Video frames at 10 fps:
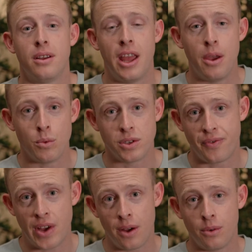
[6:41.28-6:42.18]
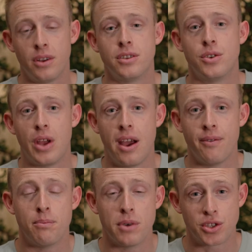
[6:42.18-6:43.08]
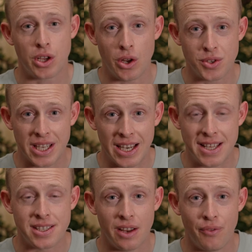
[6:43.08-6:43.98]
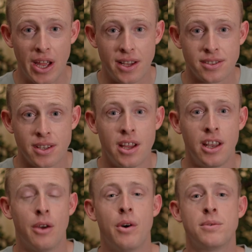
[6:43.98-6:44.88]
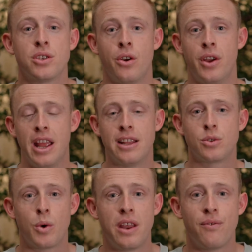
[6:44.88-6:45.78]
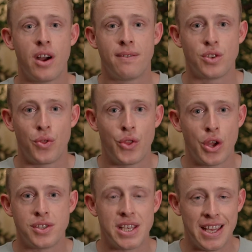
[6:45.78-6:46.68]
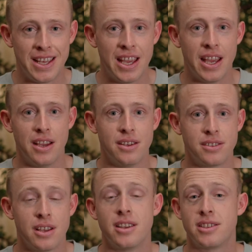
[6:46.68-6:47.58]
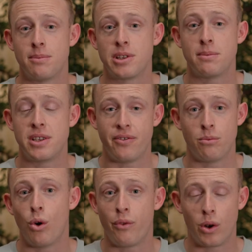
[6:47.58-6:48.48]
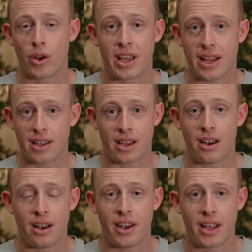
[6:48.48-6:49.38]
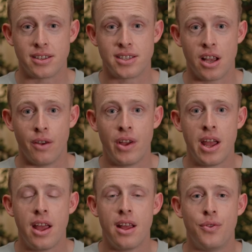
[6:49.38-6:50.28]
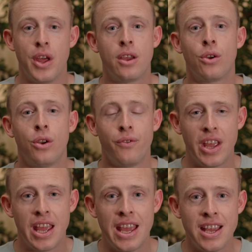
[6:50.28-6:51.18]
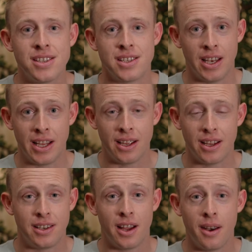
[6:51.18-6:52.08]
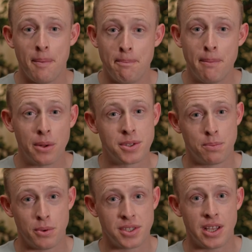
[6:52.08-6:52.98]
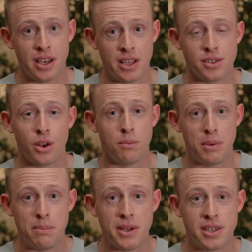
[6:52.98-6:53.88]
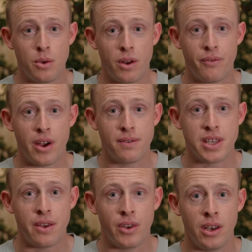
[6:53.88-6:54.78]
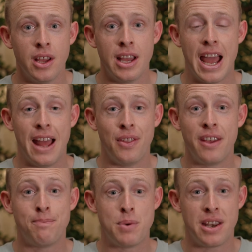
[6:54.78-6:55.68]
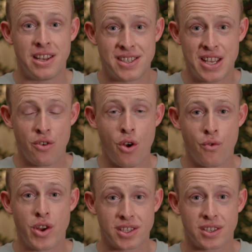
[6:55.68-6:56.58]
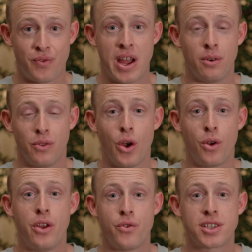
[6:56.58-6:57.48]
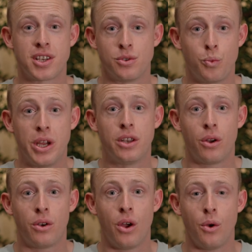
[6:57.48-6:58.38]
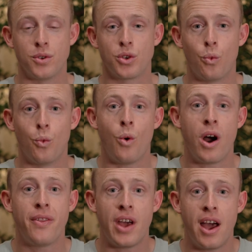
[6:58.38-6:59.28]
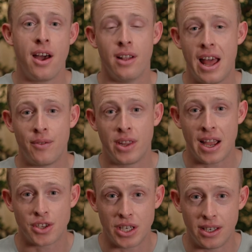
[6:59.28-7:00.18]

it was found to have musculoskeletal effects. Now, I'm sorry, in 25 to 30 years, sometimes even more if we're looking at the gut lining itself, they could have easily done multiple studies on BPC-157, and there've been zero risks found. The only risk is we don't know. So why the hell haven't they actually